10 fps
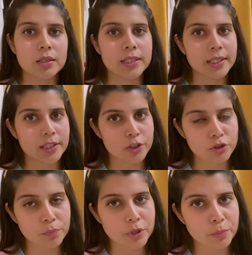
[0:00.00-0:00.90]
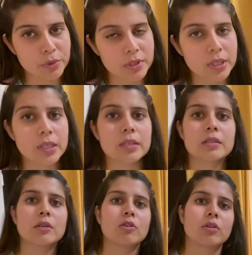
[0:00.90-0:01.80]
taxation
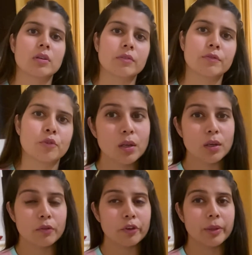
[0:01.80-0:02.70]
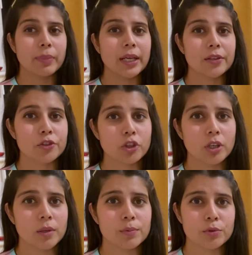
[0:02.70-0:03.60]
purposes, or for applying
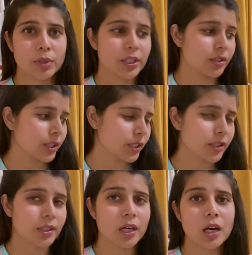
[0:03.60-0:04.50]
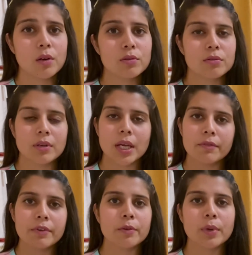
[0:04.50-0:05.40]
jobs, to get a rented house. So
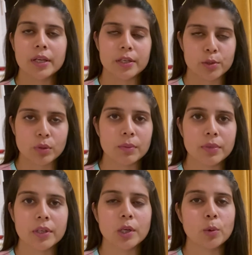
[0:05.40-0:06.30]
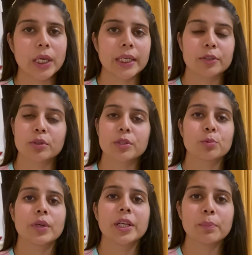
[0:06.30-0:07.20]
everywhere it will be required. So
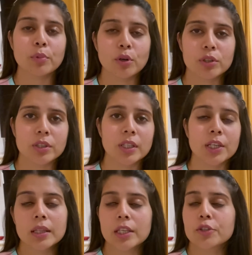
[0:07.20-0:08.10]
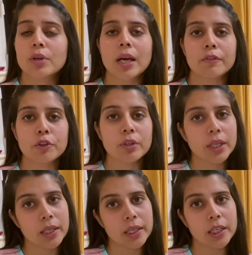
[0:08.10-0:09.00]
it's very important that you have your
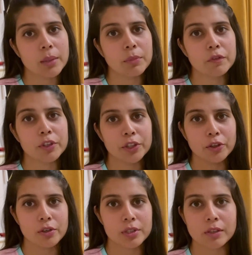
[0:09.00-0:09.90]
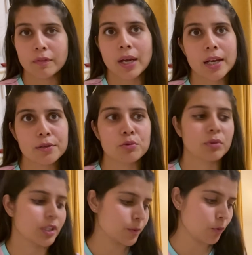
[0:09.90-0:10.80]
NI number with yourself as soon as